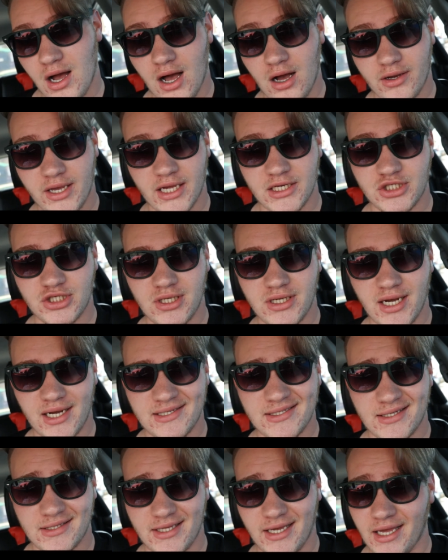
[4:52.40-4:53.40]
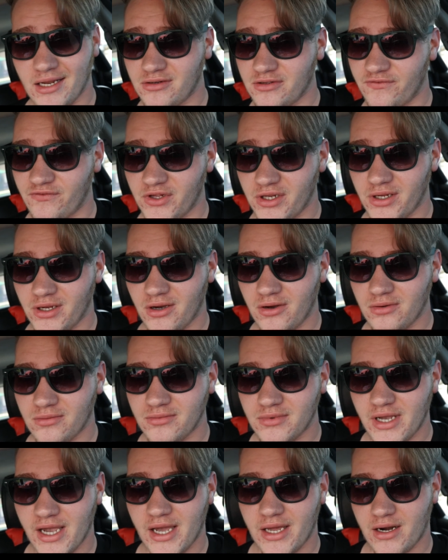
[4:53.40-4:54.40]
I'll catch you guys at the end of the video,
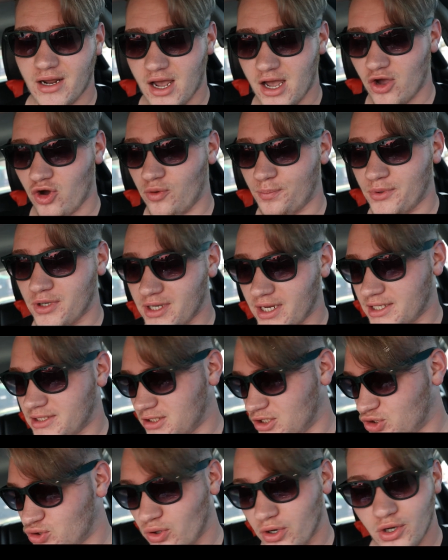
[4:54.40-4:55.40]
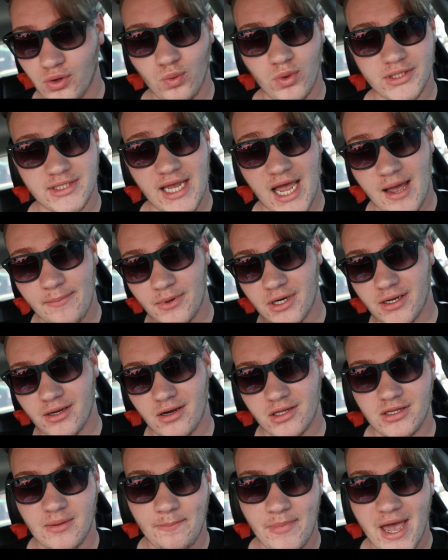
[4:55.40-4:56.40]
and I hope you guys enjoy what's happening
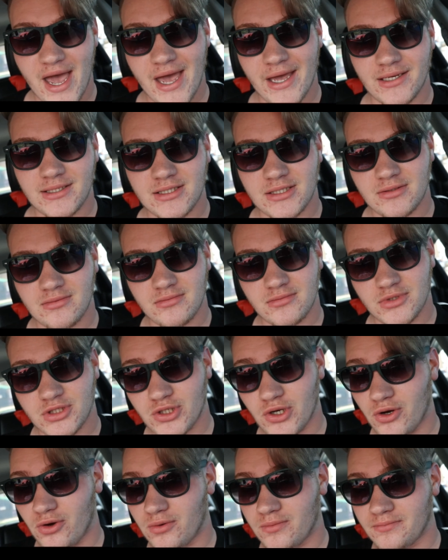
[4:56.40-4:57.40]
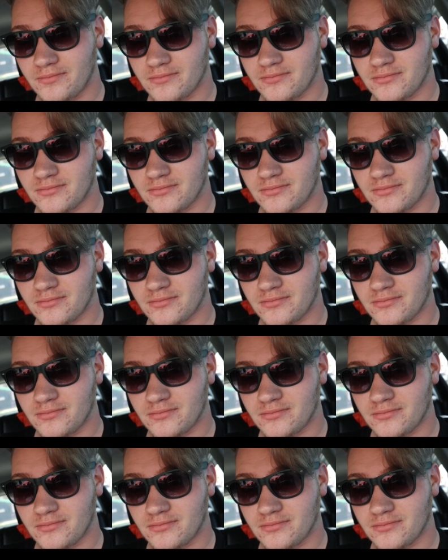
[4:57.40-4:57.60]
on the bags. So